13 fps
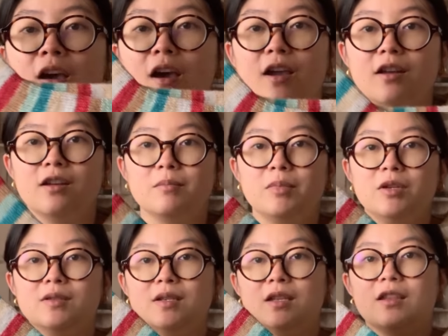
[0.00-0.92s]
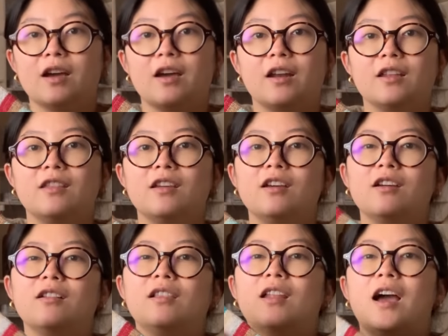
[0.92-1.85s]
I ended up using that. I
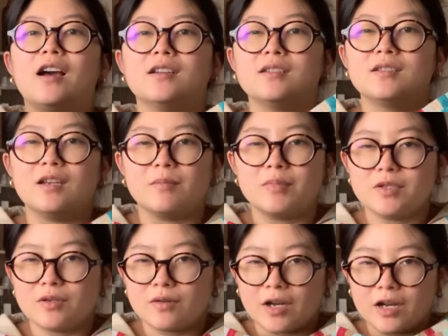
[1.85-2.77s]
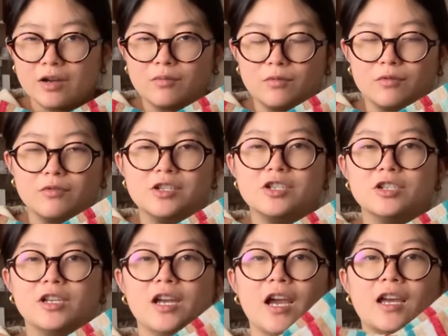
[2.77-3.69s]
think last episode I
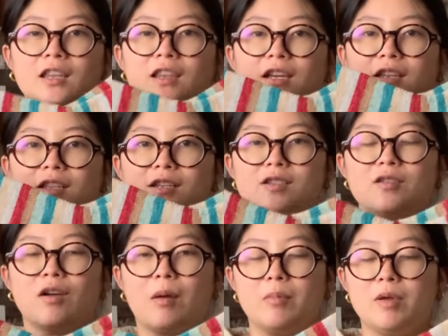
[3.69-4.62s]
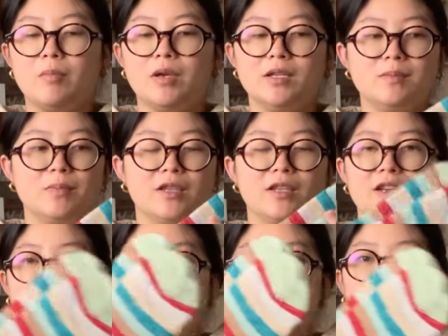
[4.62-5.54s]
originally had like these scrappy bits, but
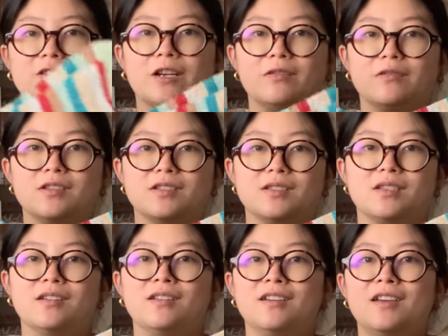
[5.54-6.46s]
then I found this